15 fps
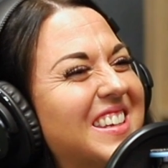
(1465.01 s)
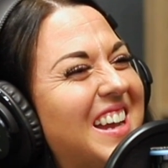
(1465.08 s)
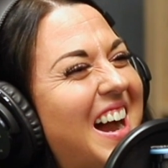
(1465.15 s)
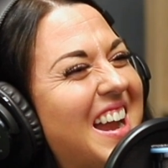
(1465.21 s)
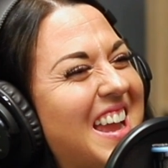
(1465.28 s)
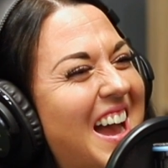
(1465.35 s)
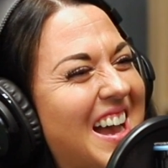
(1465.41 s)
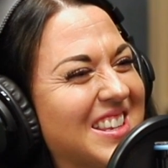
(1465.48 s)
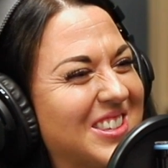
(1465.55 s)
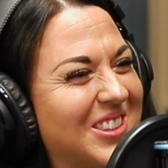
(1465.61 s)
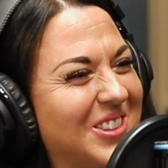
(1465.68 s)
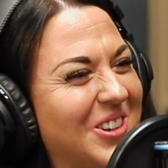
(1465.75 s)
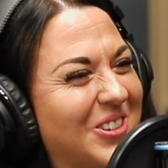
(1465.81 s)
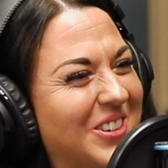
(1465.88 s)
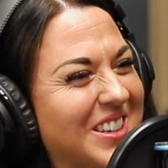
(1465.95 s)
I ask,
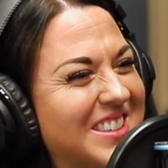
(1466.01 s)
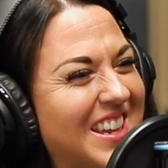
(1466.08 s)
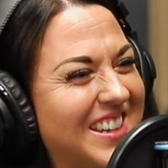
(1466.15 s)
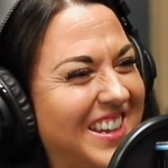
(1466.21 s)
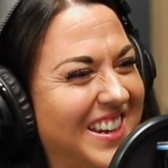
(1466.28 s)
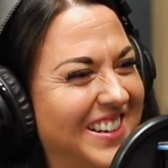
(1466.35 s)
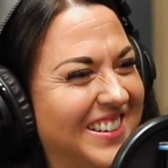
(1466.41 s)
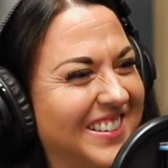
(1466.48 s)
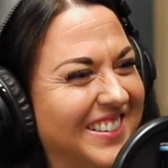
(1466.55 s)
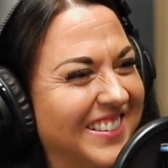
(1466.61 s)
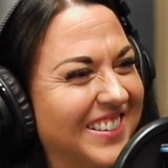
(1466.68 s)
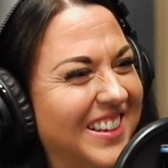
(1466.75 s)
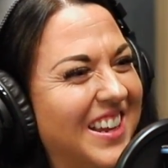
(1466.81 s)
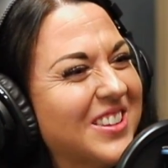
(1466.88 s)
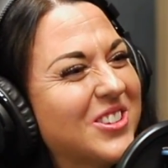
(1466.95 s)
though, because I care.
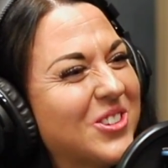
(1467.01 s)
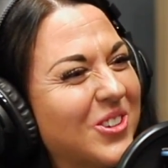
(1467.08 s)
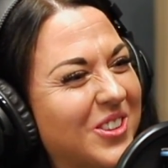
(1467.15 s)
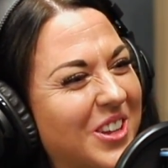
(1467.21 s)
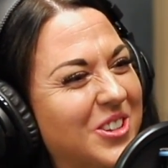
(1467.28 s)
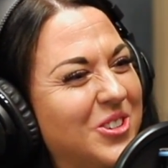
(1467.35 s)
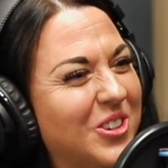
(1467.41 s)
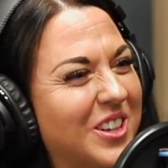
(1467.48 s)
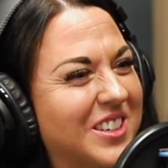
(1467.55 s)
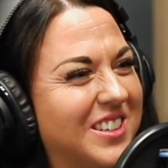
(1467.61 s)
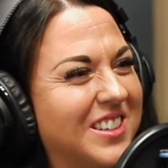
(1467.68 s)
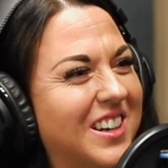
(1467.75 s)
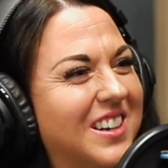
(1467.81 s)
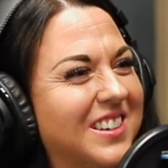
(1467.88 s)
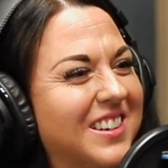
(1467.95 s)
And so then you get to
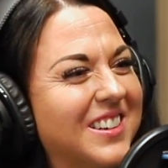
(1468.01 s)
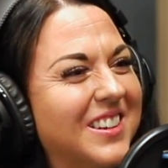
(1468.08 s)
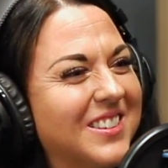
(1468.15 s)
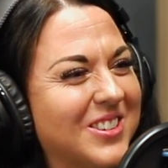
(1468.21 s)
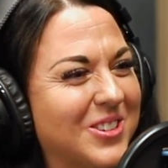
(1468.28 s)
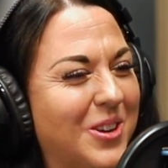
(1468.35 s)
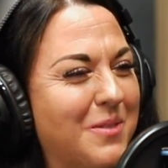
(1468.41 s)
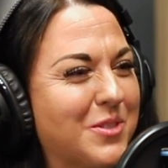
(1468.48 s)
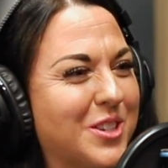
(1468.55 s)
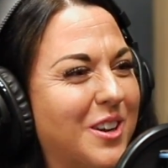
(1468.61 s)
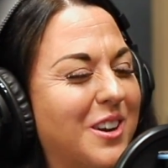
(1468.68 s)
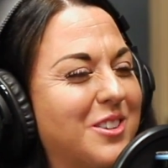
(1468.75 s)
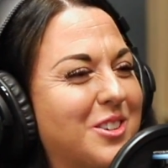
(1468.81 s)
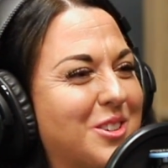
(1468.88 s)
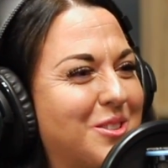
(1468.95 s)
talk. And so I'm sorry,
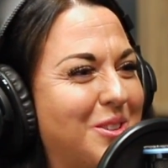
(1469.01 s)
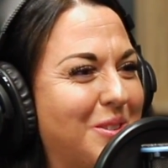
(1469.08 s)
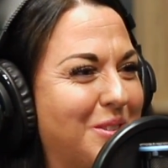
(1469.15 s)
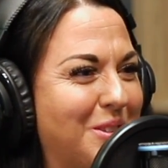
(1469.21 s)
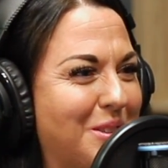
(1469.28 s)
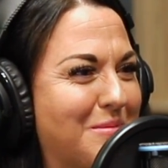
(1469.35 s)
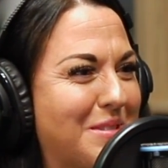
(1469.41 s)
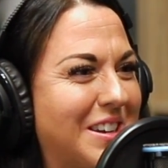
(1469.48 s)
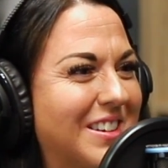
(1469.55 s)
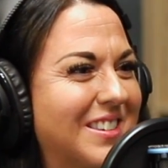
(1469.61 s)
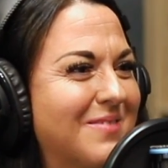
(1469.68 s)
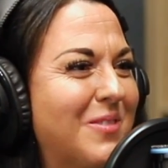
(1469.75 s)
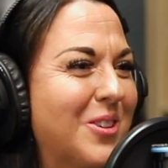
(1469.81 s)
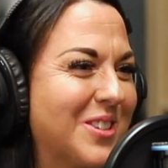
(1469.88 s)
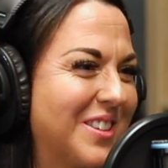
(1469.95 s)
I just threw you under the bus.
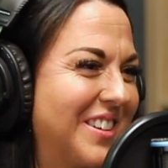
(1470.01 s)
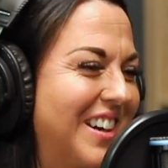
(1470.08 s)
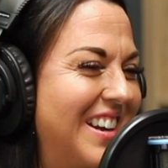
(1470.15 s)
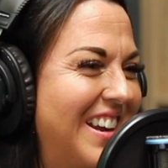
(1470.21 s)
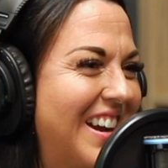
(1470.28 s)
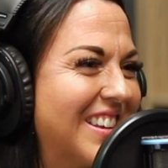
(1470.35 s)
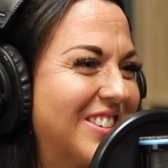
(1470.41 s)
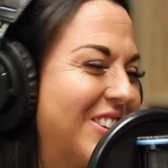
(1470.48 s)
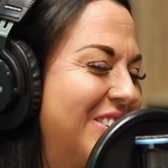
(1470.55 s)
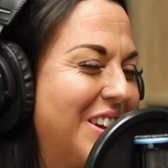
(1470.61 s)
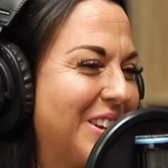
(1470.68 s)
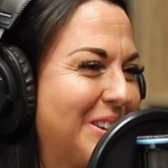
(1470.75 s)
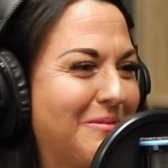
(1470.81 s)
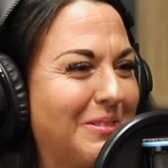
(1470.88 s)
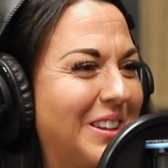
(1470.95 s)
Mostly I ask. You're not
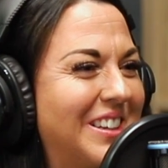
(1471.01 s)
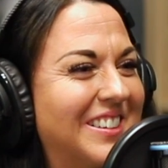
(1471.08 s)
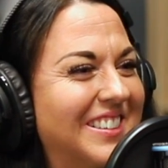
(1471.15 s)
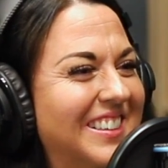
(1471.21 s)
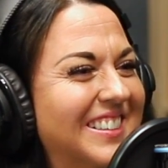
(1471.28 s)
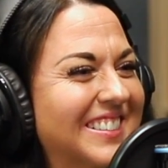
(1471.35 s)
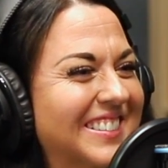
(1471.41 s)
a complainer.